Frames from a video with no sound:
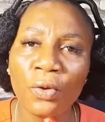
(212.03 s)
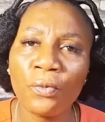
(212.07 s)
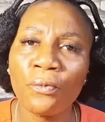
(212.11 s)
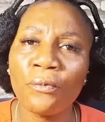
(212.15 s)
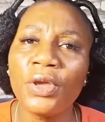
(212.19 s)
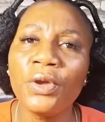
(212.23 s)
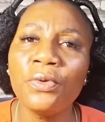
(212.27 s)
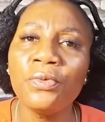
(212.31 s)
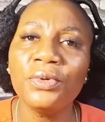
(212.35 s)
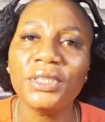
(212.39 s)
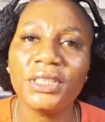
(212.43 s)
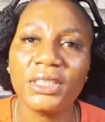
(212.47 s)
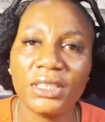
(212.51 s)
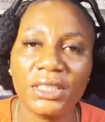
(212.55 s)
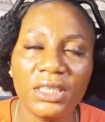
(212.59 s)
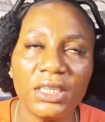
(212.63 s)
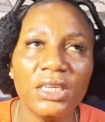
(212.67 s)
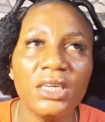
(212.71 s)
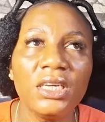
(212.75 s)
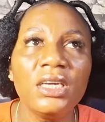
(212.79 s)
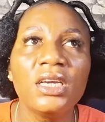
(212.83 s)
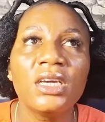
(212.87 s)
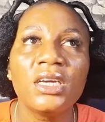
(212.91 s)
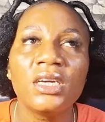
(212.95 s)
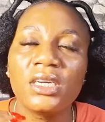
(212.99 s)
We will
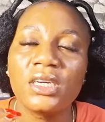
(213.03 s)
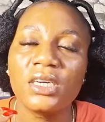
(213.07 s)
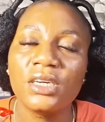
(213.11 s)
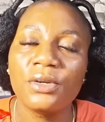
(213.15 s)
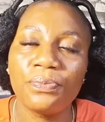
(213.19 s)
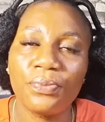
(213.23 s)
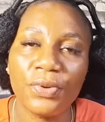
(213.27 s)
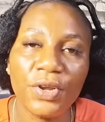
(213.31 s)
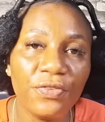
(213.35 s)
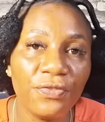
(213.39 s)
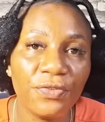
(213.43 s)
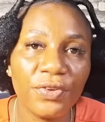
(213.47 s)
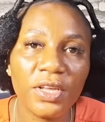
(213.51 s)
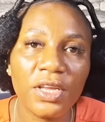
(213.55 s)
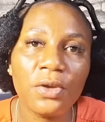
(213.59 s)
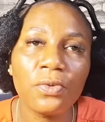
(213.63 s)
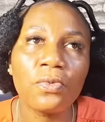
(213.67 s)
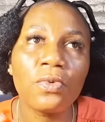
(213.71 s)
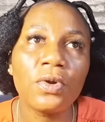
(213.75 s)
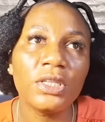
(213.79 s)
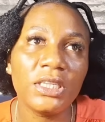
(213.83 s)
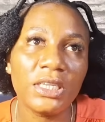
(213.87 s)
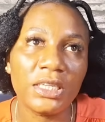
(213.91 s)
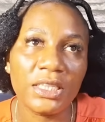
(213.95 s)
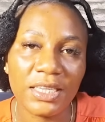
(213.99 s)
see briefly
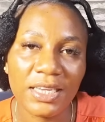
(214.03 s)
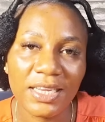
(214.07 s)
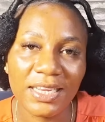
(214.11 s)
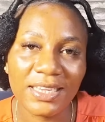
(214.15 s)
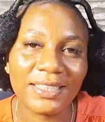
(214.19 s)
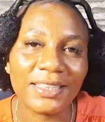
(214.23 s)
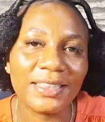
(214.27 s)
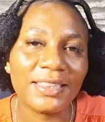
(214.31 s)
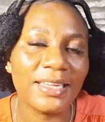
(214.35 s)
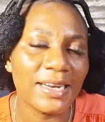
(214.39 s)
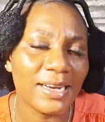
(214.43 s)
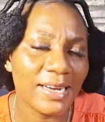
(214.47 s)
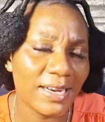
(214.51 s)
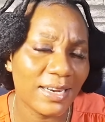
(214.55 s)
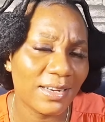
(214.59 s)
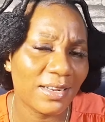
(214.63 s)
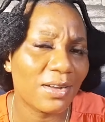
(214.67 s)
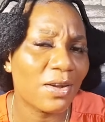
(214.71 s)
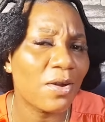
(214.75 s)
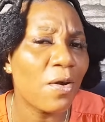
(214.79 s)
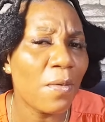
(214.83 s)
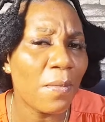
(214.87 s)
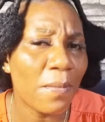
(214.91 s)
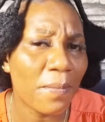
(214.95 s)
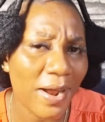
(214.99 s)
what it takes, then
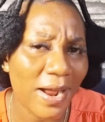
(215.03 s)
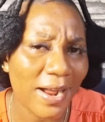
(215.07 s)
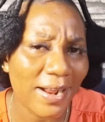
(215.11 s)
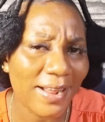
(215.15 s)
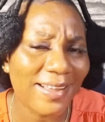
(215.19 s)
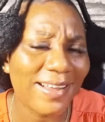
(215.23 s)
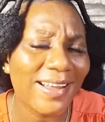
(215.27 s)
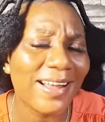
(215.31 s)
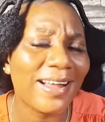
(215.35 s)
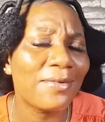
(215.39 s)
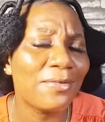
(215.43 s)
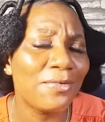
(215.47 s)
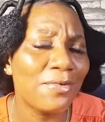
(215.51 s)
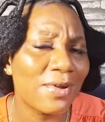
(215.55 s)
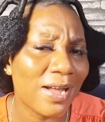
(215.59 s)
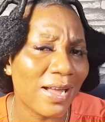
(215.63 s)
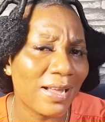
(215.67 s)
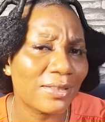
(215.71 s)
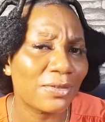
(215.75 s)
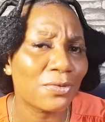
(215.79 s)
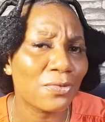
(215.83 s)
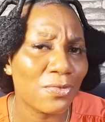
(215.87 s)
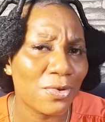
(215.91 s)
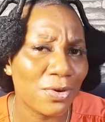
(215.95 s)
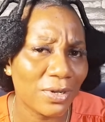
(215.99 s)
come back and look
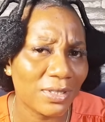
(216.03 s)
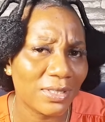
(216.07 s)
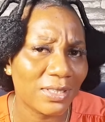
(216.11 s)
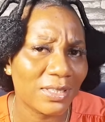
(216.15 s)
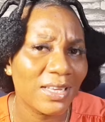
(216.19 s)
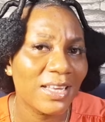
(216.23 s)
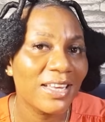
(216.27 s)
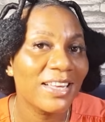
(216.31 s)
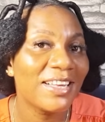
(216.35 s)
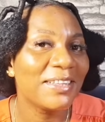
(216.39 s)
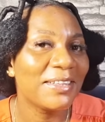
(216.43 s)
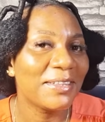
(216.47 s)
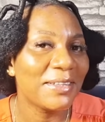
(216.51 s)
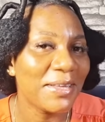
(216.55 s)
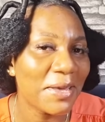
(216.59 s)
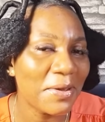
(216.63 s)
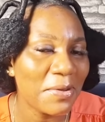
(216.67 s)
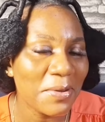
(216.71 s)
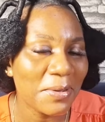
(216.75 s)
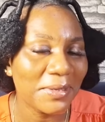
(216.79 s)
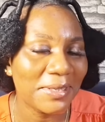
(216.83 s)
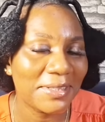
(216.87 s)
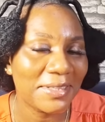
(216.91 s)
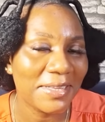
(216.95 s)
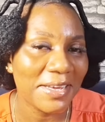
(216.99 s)
at what
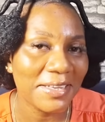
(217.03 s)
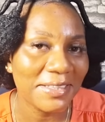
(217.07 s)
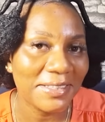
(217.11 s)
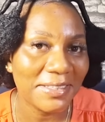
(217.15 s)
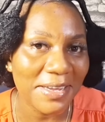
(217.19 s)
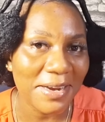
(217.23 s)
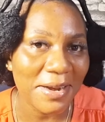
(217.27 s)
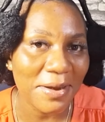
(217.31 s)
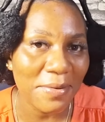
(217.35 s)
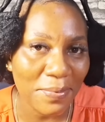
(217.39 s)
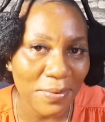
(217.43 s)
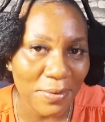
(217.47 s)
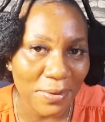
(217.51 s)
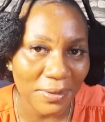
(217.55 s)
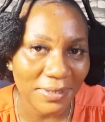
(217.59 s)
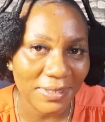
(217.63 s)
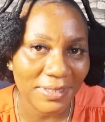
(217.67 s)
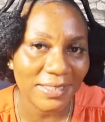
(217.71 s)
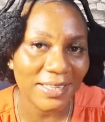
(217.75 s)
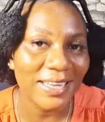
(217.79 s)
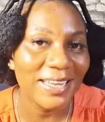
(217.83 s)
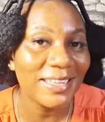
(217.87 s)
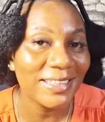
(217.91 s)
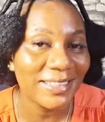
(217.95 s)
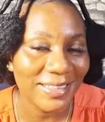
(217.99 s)
Lagos State
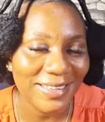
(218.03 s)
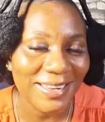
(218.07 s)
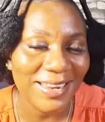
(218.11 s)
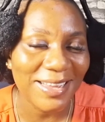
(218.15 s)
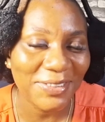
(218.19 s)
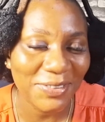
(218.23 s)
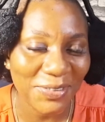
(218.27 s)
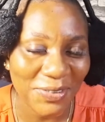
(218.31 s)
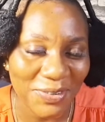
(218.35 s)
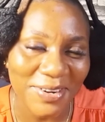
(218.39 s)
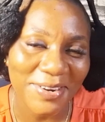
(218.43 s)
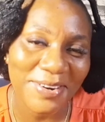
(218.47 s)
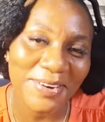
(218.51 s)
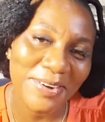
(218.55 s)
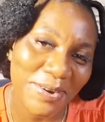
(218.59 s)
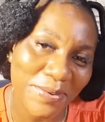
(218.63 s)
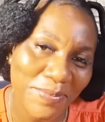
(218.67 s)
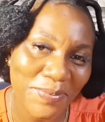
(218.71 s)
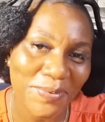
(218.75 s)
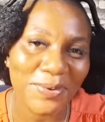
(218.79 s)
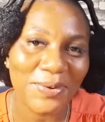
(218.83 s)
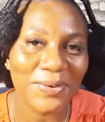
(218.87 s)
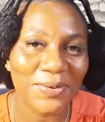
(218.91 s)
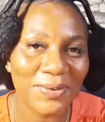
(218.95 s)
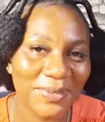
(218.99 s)
Airport, International
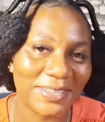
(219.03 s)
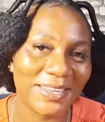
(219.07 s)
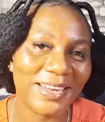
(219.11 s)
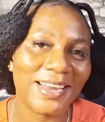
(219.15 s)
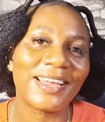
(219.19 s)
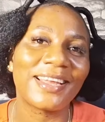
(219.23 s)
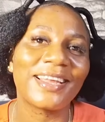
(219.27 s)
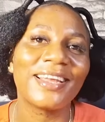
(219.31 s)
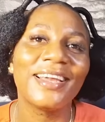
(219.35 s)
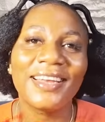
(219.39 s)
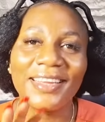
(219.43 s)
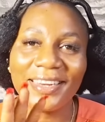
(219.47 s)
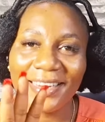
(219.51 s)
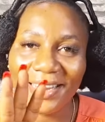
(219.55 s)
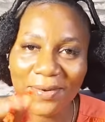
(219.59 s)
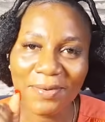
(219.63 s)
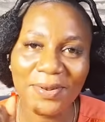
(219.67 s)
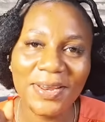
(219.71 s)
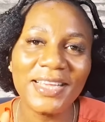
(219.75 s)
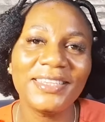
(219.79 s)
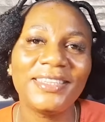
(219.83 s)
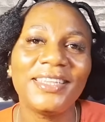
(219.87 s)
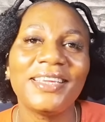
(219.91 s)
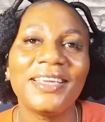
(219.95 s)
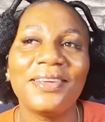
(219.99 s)
Airport looks like. Now
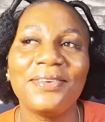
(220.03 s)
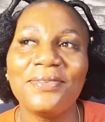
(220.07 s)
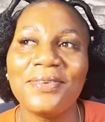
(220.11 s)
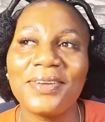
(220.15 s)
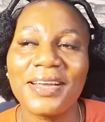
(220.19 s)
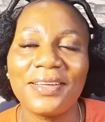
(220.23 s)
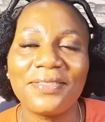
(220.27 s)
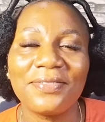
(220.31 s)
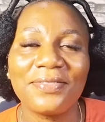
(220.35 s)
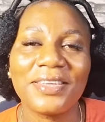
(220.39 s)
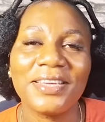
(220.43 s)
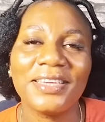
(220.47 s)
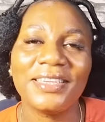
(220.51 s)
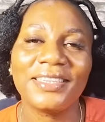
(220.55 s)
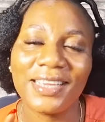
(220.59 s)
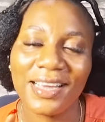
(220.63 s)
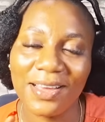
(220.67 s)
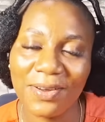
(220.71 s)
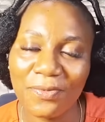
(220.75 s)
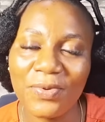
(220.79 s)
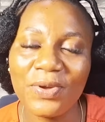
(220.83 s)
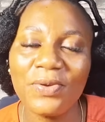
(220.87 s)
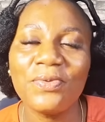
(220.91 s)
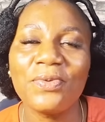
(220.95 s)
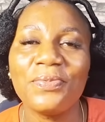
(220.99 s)
let's take a look at this
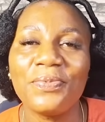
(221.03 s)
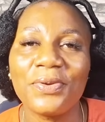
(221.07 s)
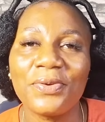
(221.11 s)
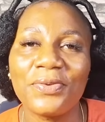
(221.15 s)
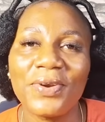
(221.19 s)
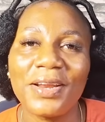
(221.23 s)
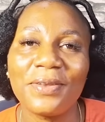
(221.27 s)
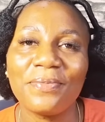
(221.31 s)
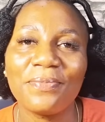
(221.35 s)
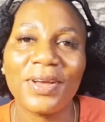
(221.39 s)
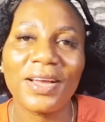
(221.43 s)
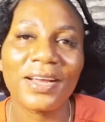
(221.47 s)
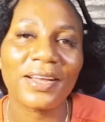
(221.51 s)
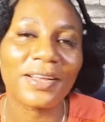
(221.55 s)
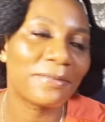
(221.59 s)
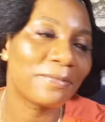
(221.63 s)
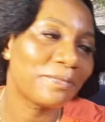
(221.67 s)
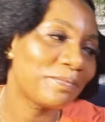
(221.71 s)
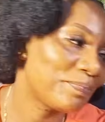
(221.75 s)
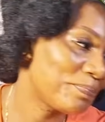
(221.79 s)
and we will be right back.